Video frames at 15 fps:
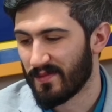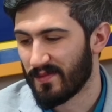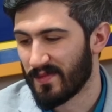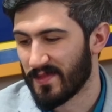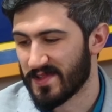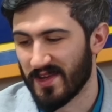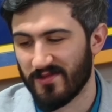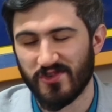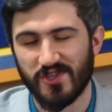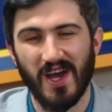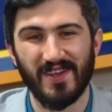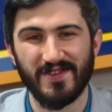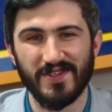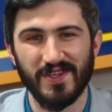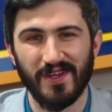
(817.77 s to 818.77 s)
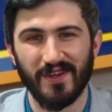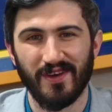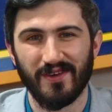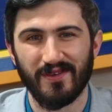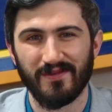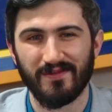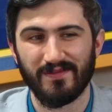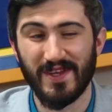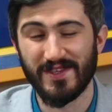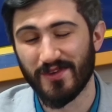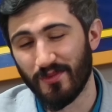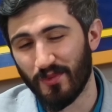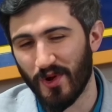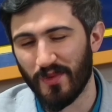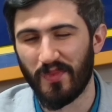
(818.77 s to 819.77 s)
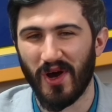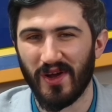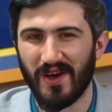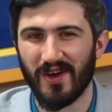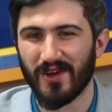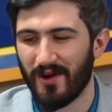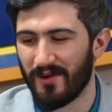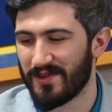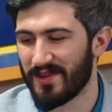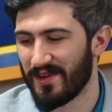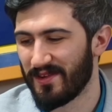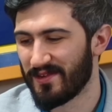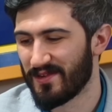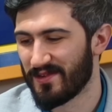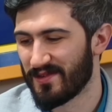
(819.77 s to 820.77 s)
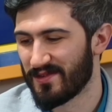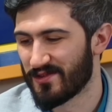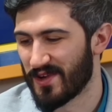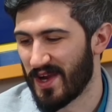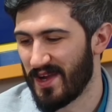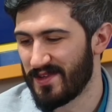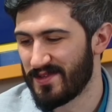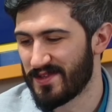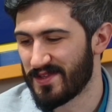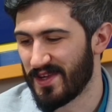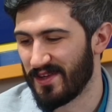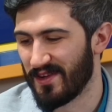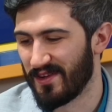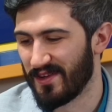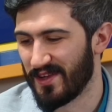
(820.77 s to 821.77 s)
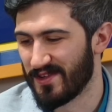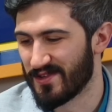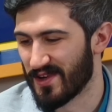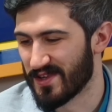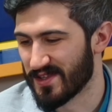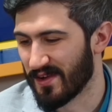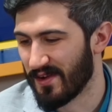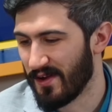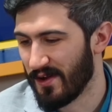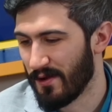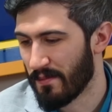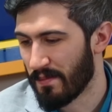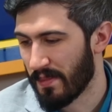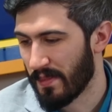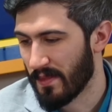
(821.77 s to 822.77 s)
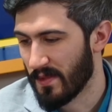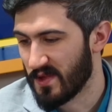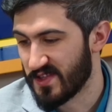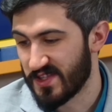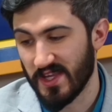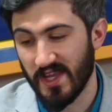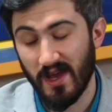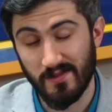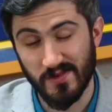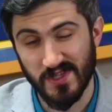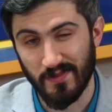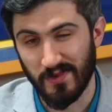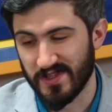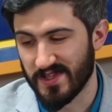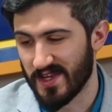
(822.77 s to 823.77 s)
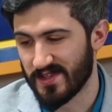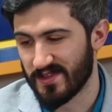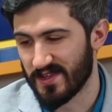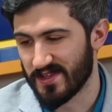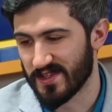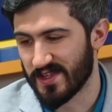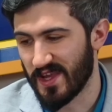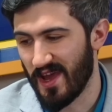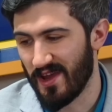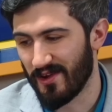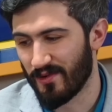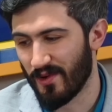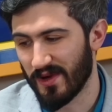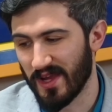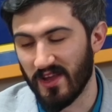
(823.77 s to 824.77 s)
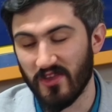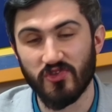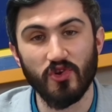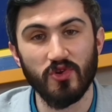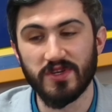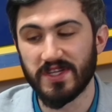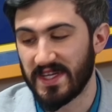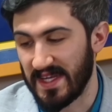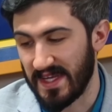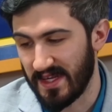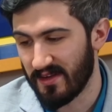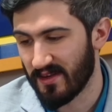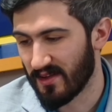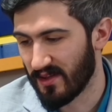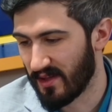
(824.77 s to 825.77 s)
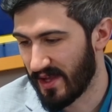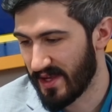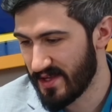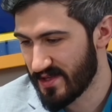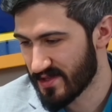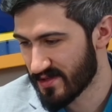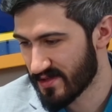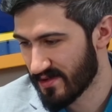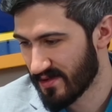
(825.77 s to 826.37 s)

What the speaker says: Except John Cena. That's a good word pun. I'll go with it. Trans Cena. Interesting. CM simply says, this is gay, unquote. Gained 13 likes.